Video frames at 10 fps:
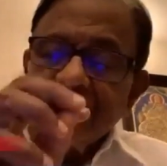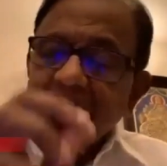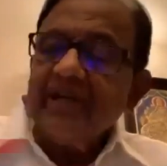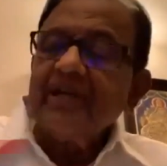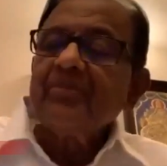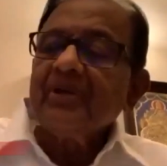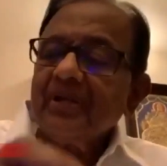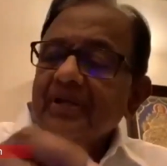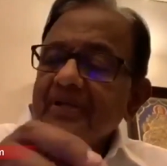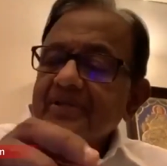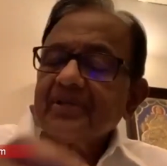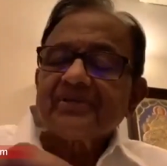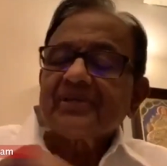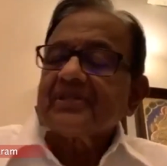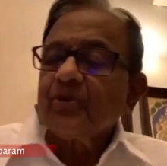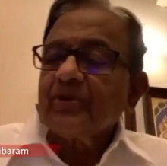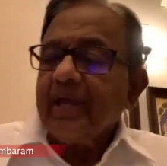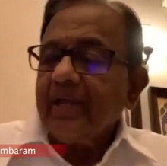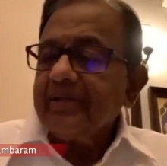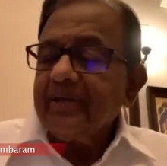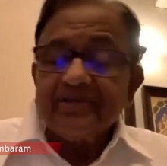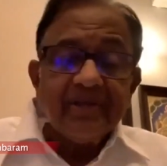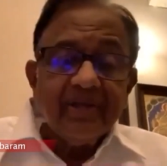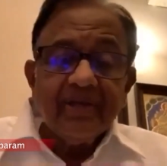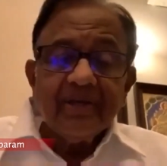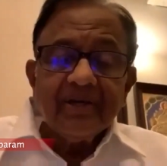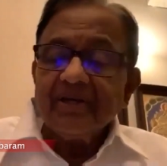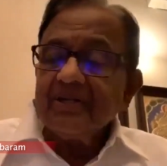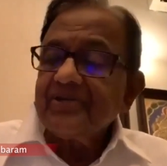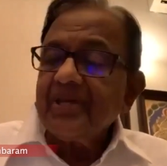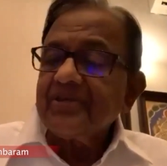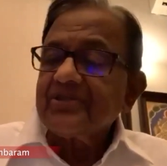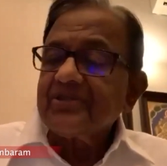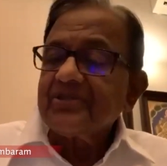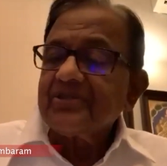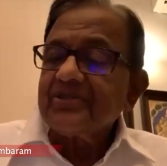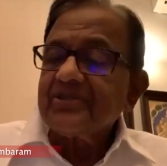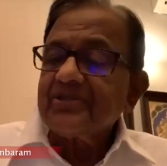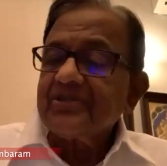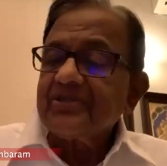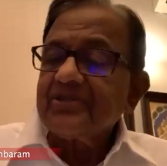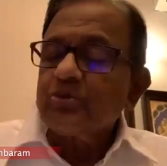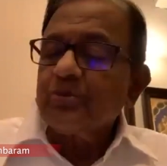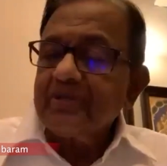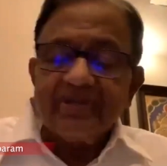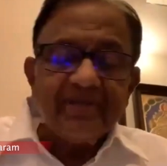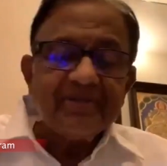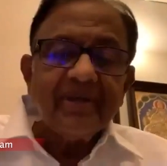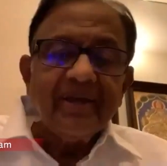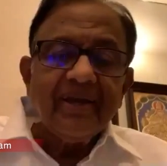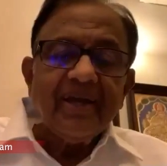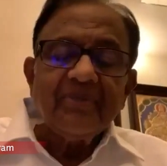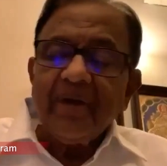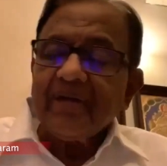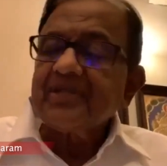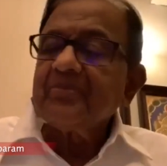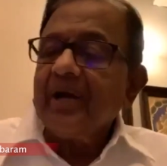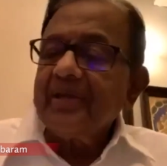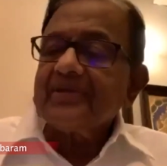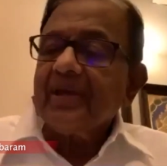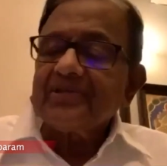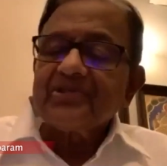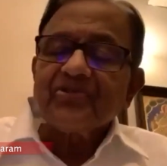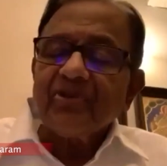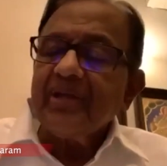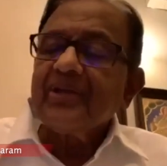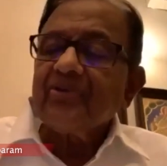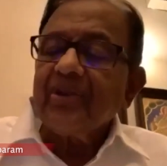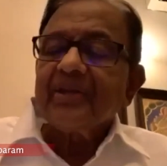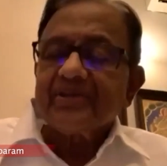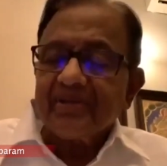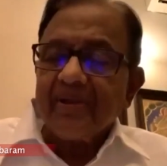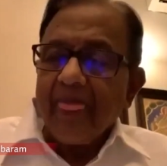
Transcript: viable, successful candidates, contest in those constituencies and maximize our strike rate.